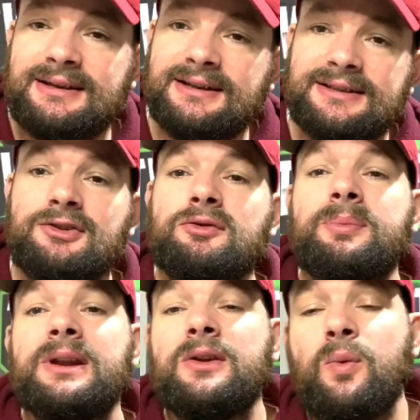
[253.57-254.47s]

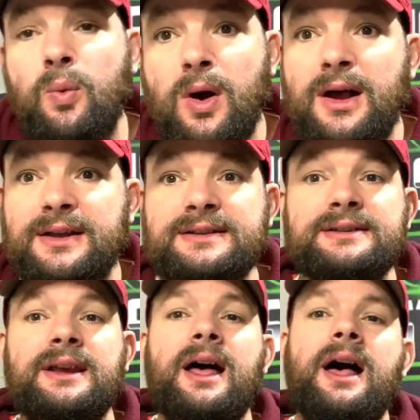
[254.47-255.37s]
considerably
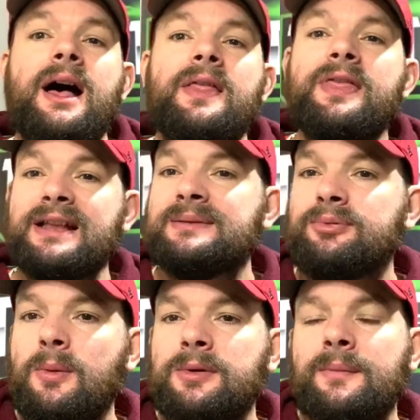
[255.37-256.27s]
worse. That's a
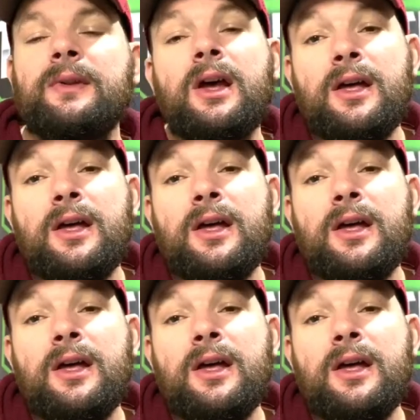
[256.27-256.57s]
problem.